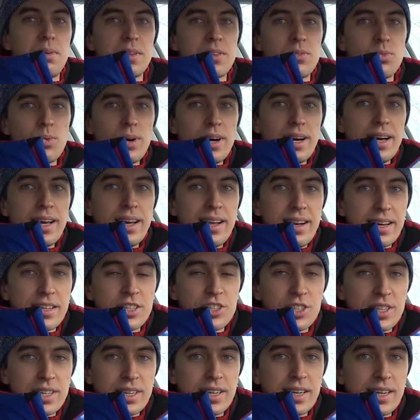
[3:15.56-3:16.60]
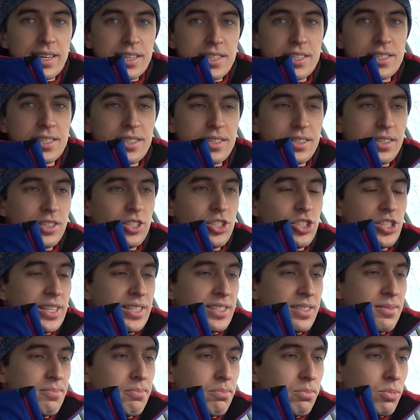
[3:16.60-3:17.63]
But why electric cars
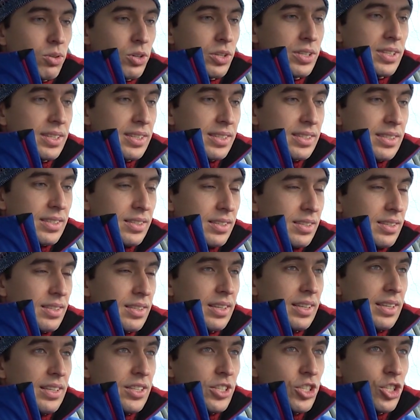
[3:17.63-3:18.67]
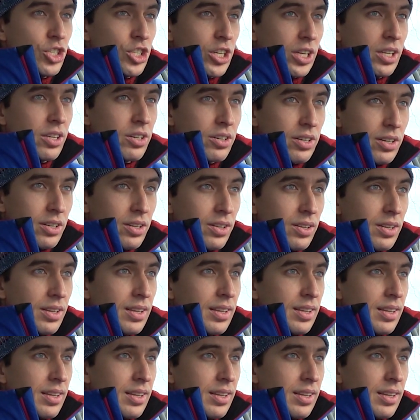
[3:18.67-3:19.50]
just important in general?